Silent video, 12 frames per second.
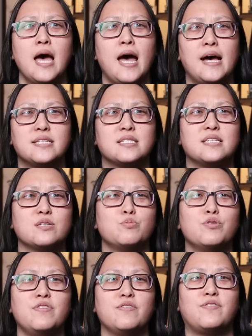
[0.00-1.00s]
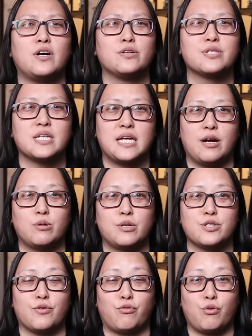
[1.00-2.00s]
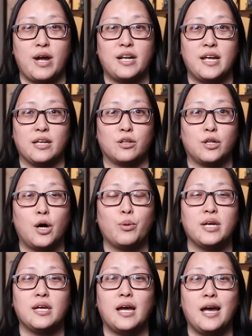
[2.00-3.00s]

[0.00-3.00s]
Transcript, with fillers: as this movie follows the characters of Red and Chloe,